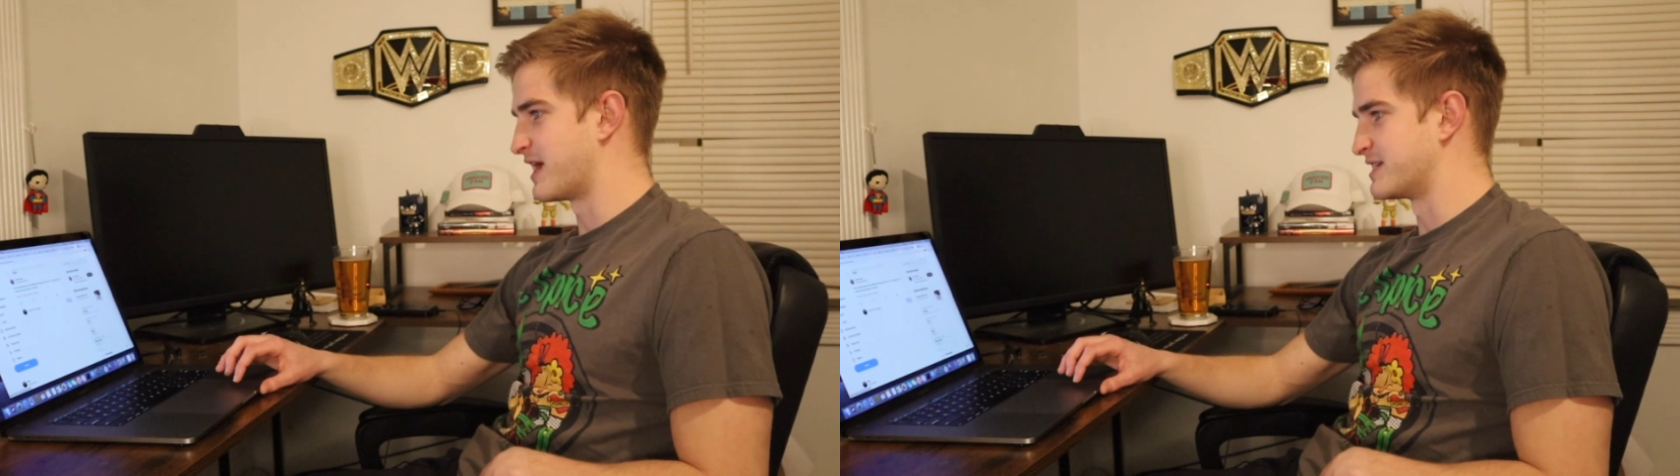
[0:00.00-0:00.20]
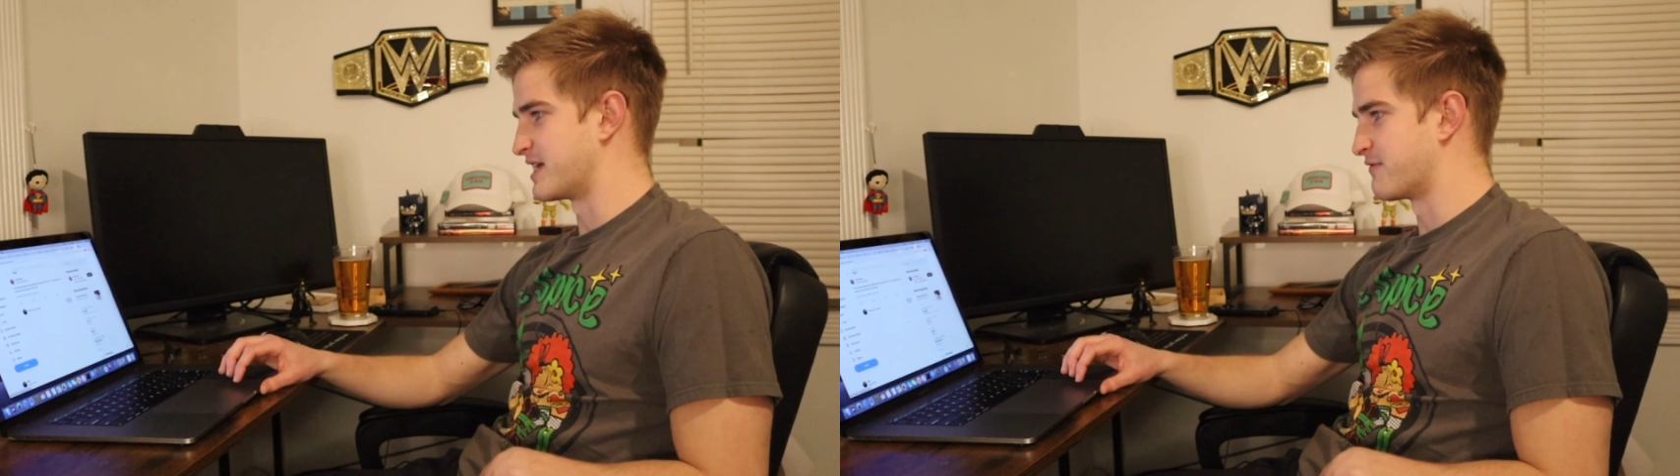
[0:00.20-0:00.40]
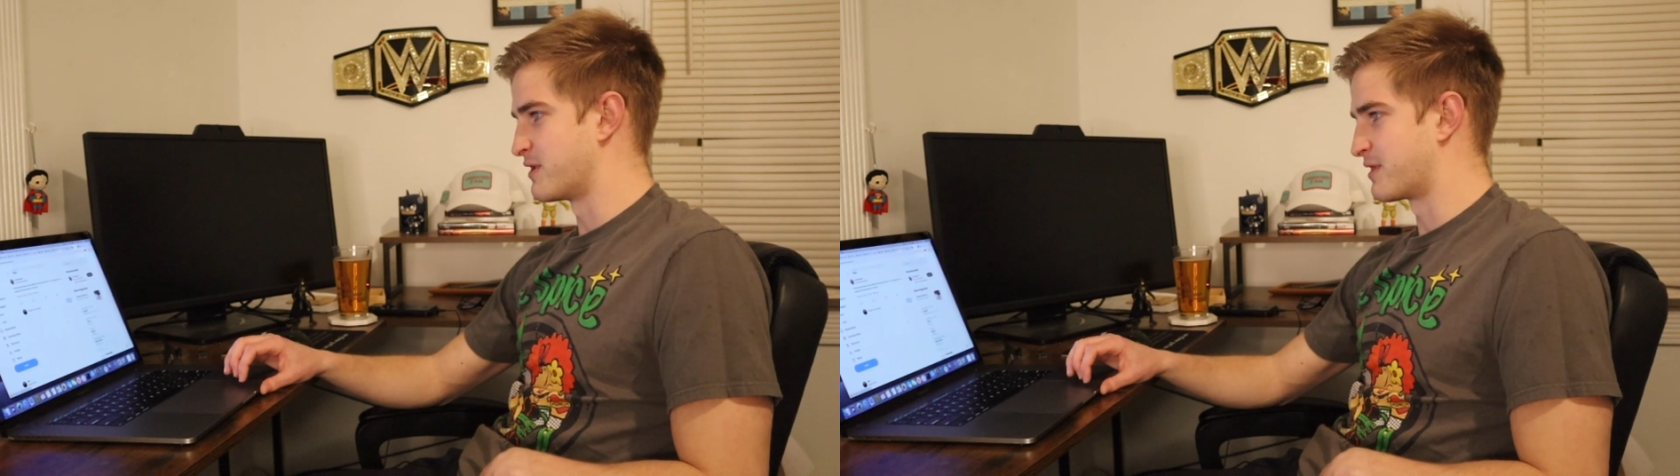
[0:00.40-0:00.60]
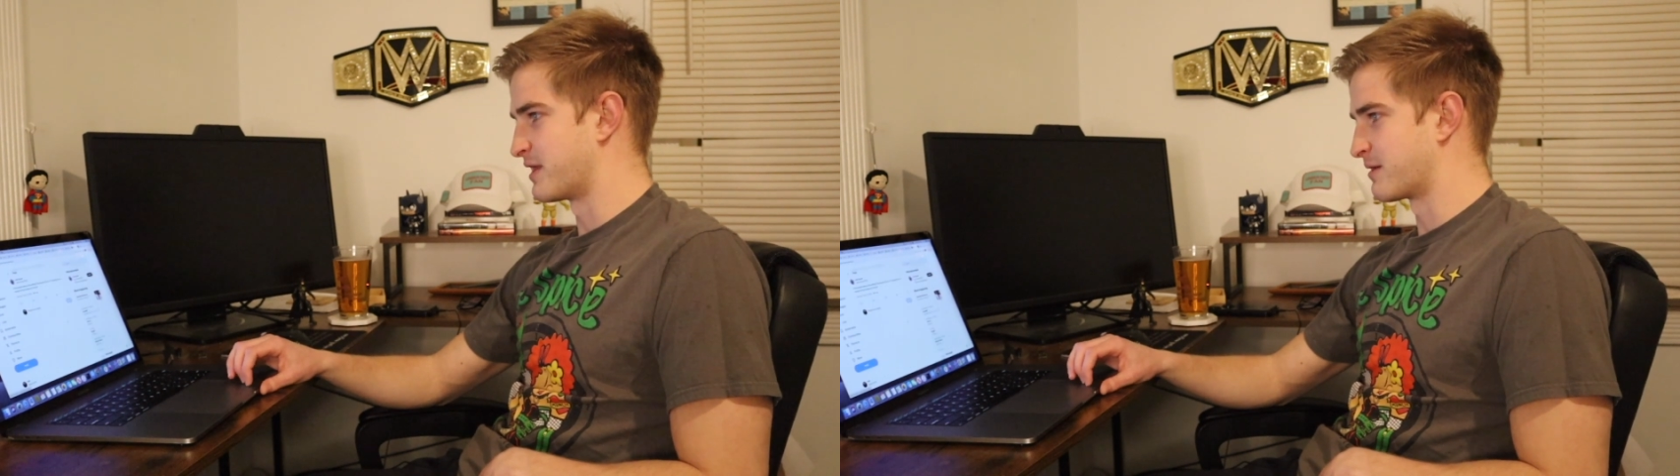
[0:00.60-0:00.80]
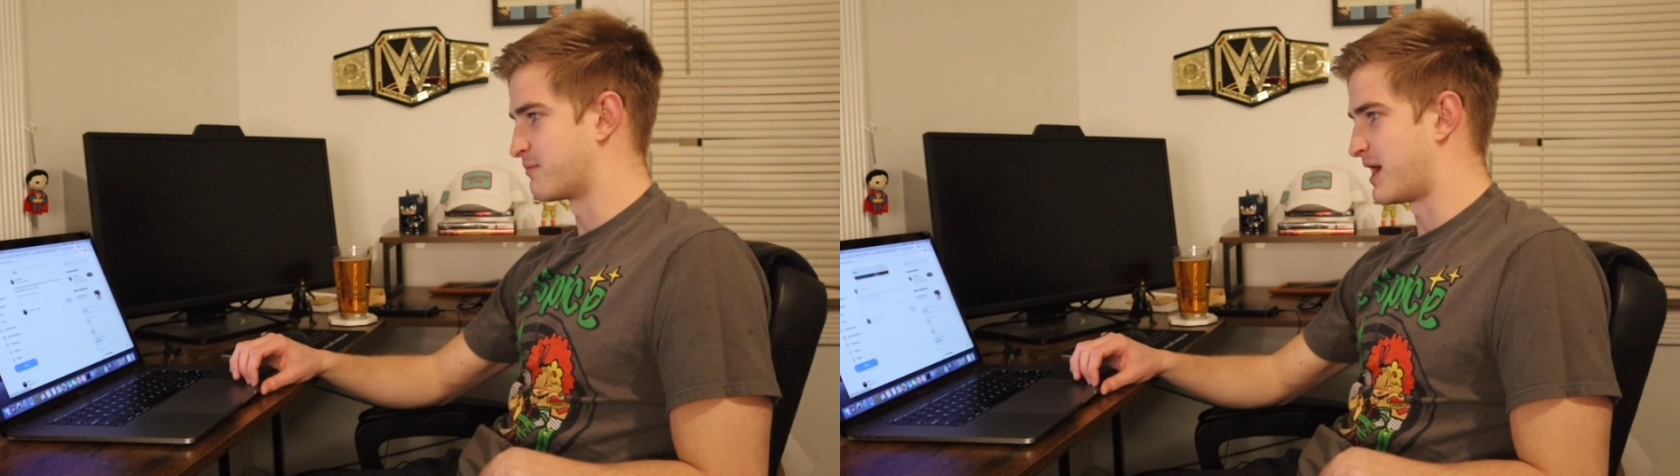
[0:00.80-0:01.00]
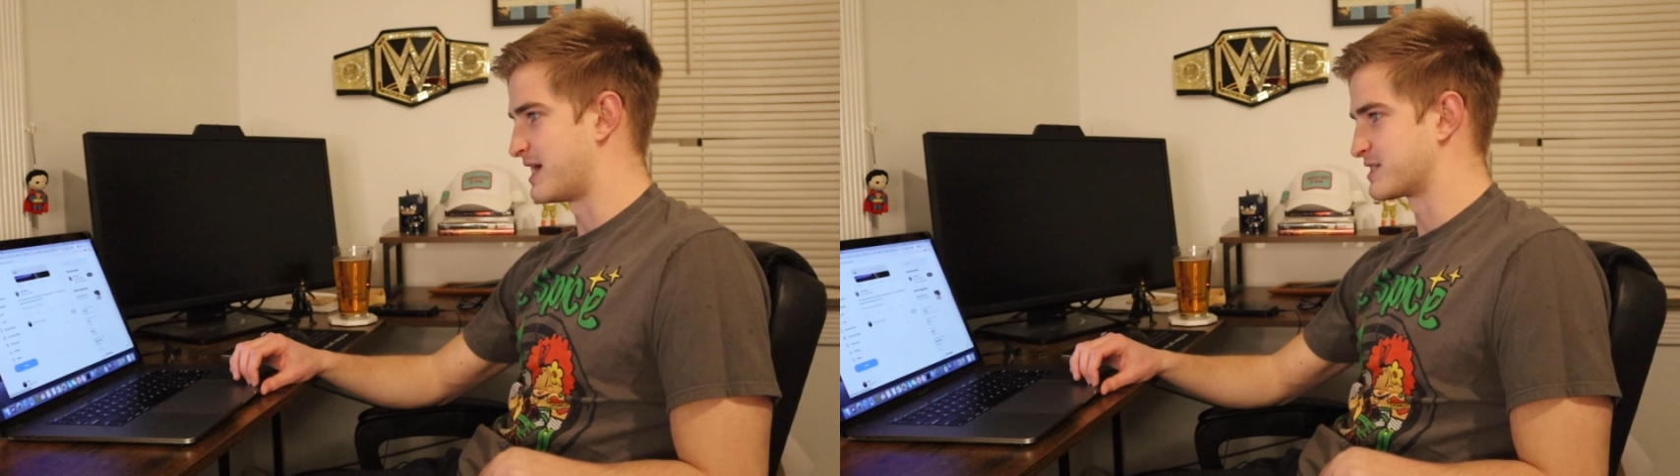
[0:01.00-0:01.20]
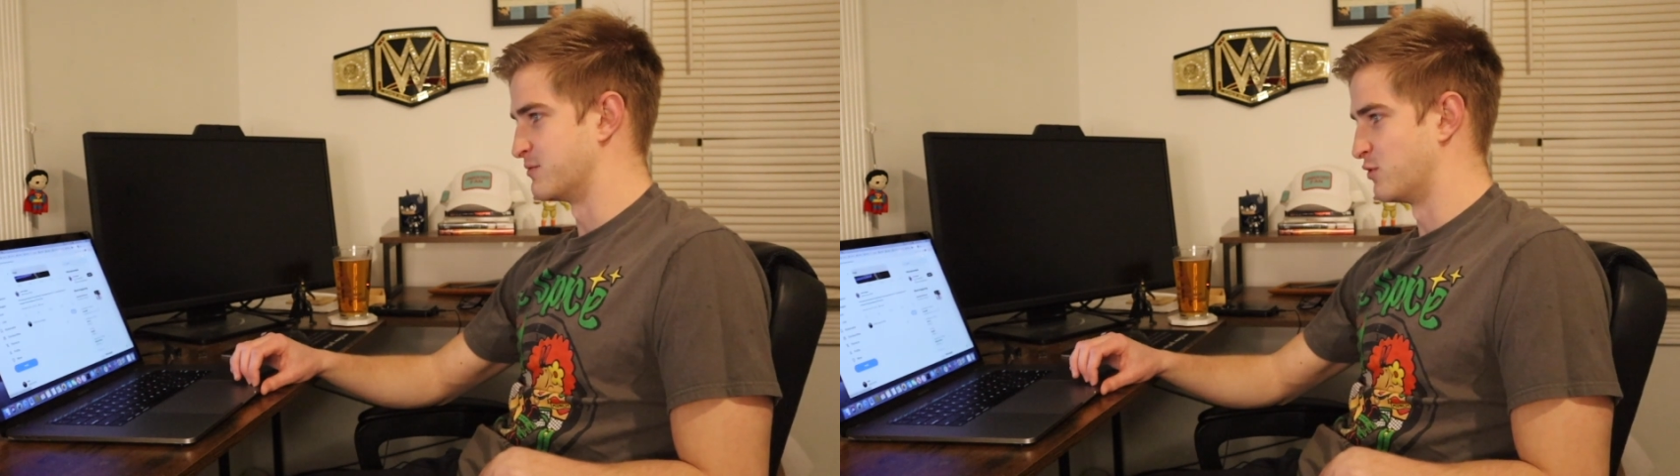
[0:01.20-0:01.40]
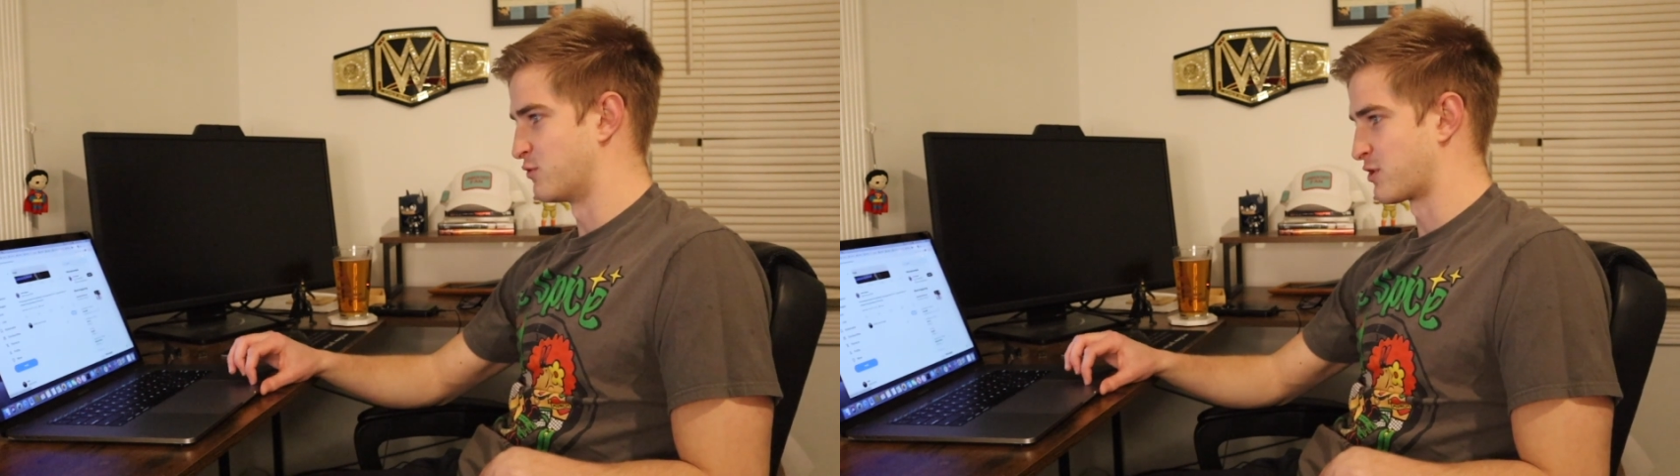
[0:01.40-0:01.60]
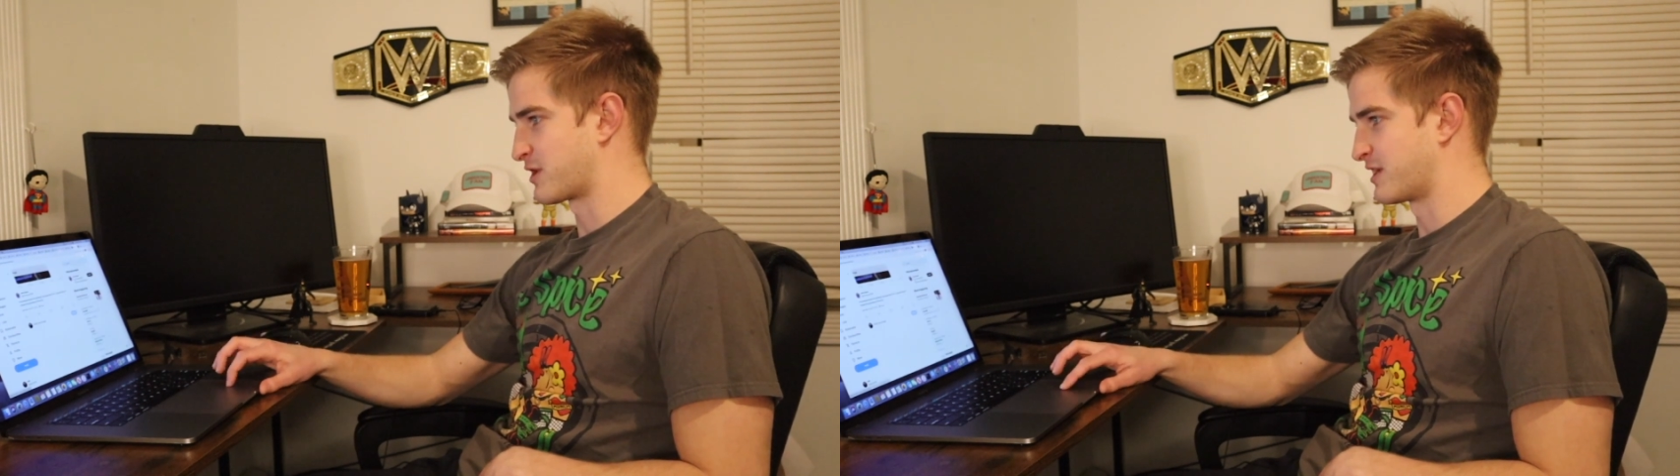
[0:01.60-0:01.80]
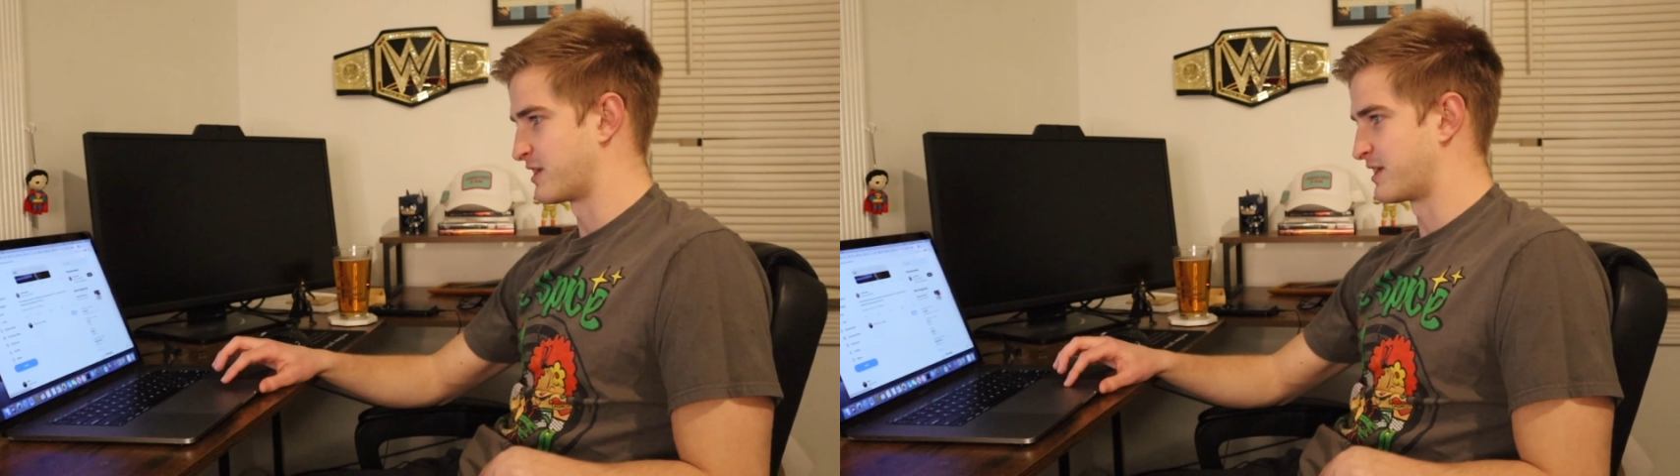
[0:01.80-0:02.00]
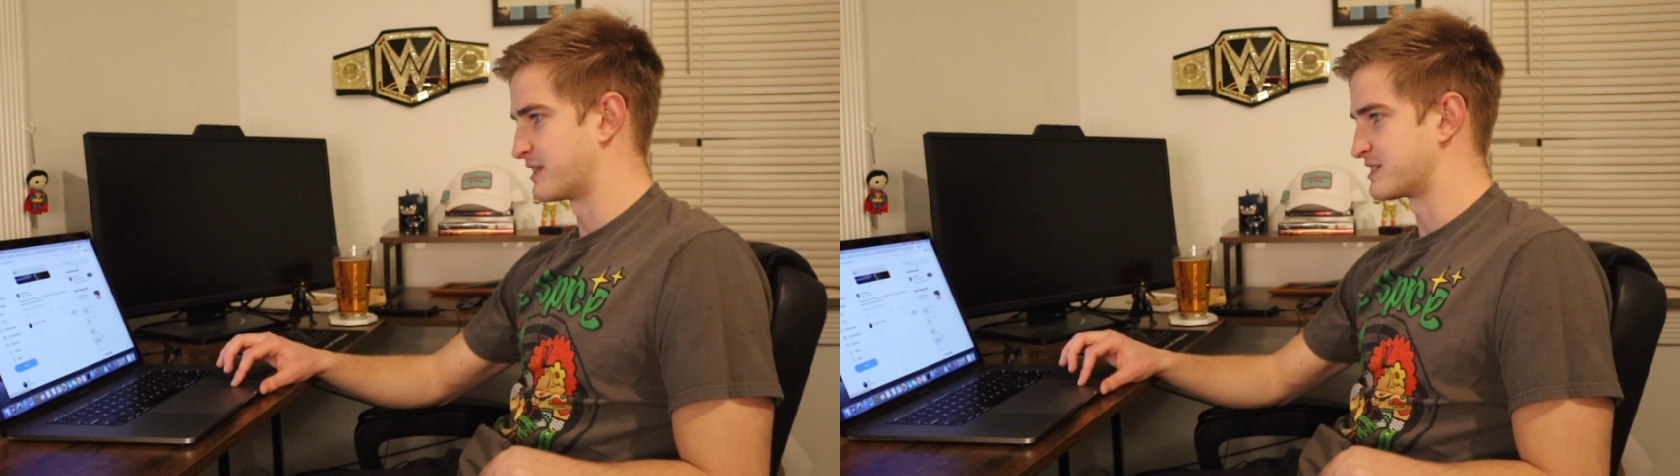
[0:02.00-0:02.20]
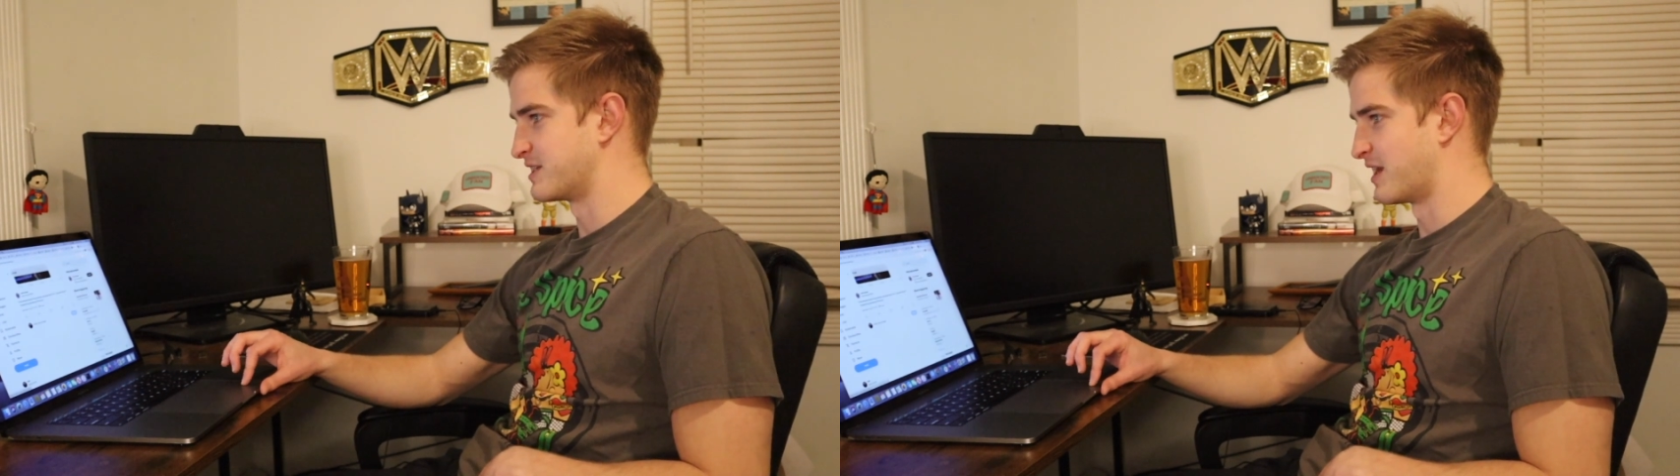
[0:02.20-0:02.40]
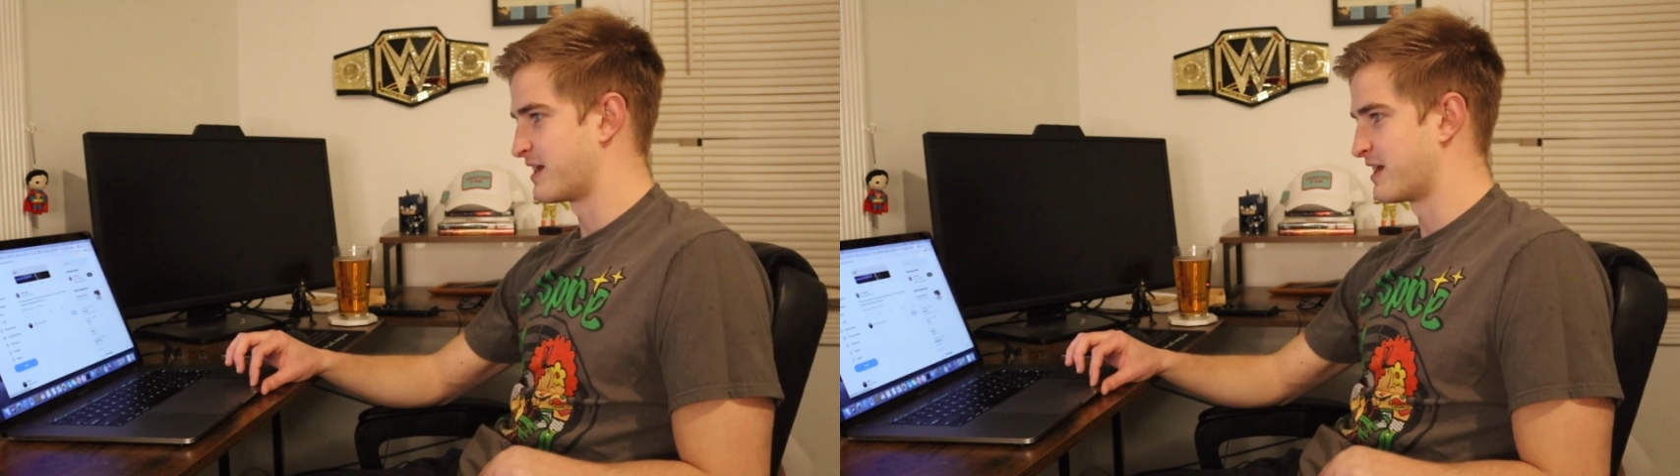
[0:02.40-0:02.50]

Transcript: has everything possible working against it.